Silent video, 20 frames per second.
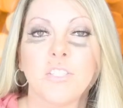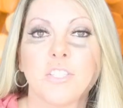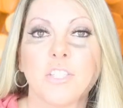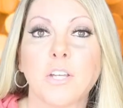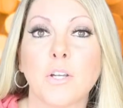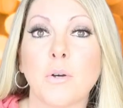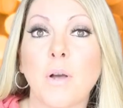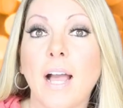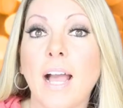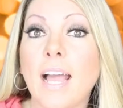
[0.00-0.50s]

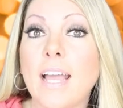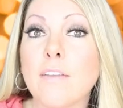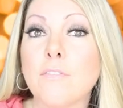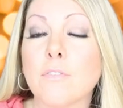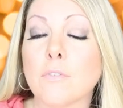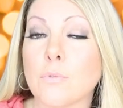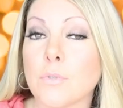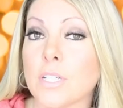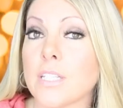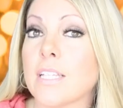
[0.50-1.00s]
So
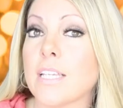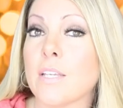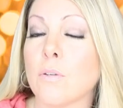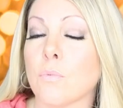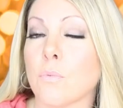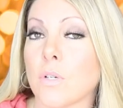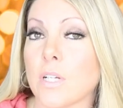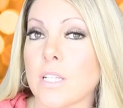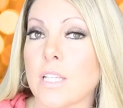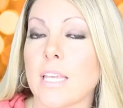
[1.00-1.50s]
I've really,
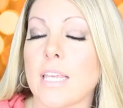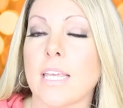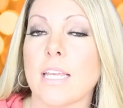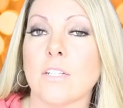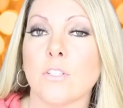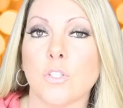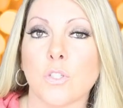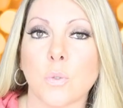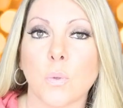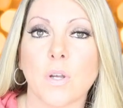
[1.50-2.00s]
really
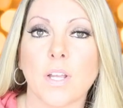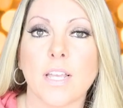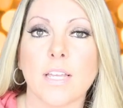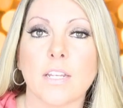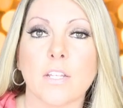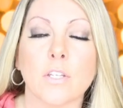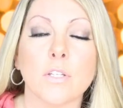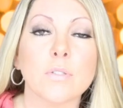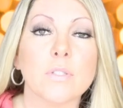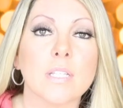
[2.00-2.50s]

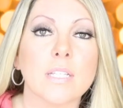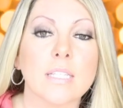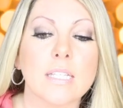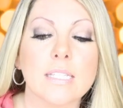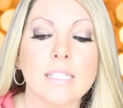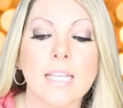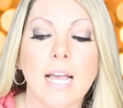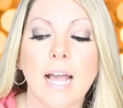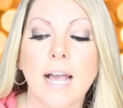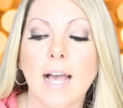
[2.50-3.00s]
enjoyed using
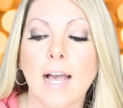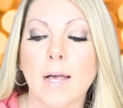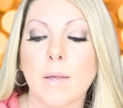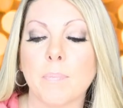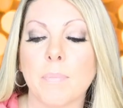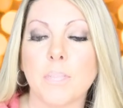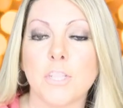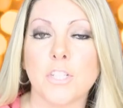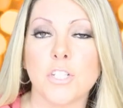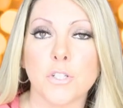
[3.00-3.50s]
this
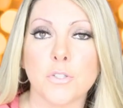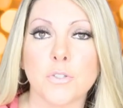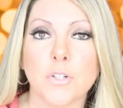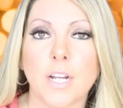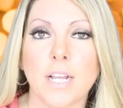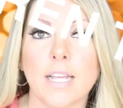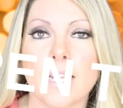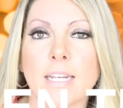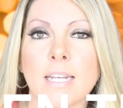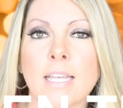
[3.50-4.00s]
app.
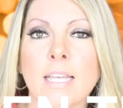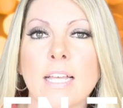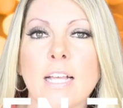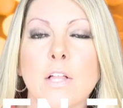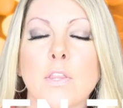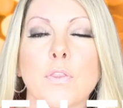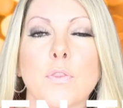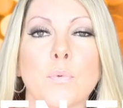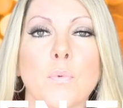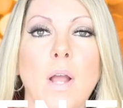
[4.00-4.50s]
Children
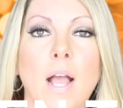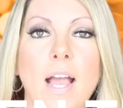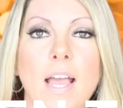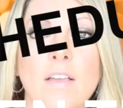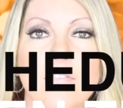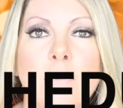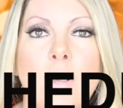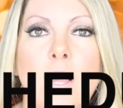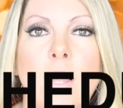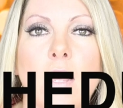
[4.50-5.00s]

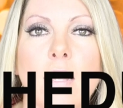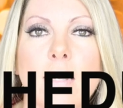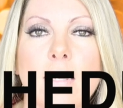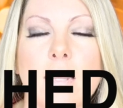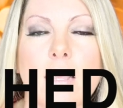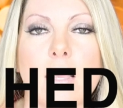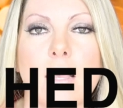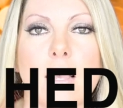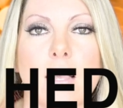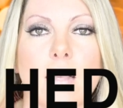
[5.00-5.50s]
thrive
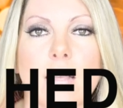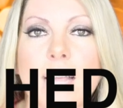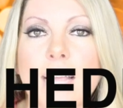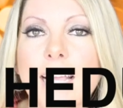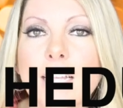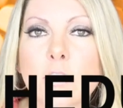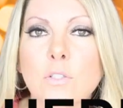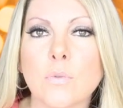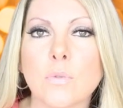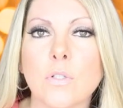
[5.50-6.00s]
on uh,
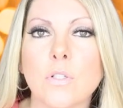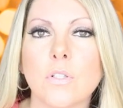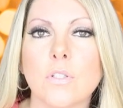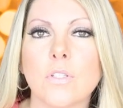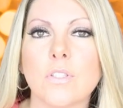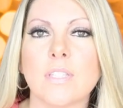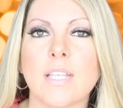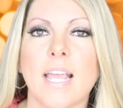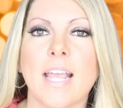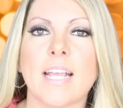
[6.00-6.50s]

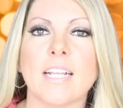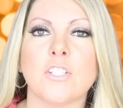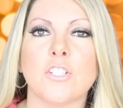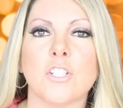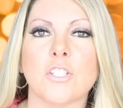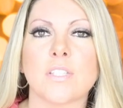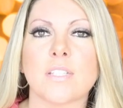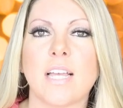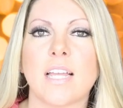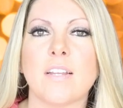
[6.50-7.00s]
schedules and
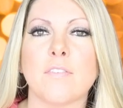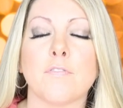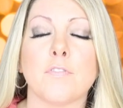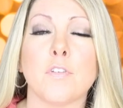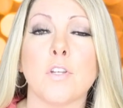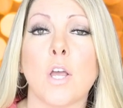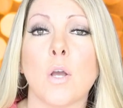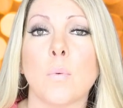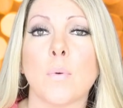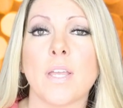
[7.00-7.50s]
just kind of
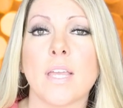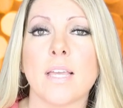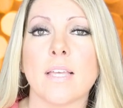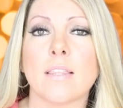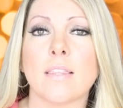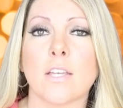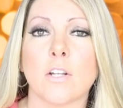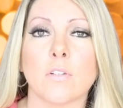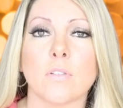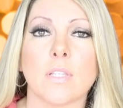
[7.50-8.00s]

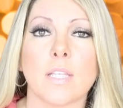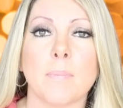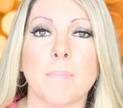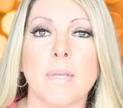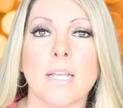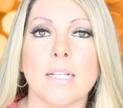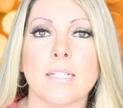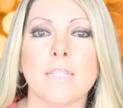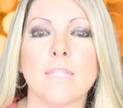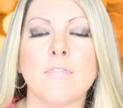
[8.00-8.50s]
knowing their
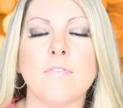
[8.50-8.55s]
limit.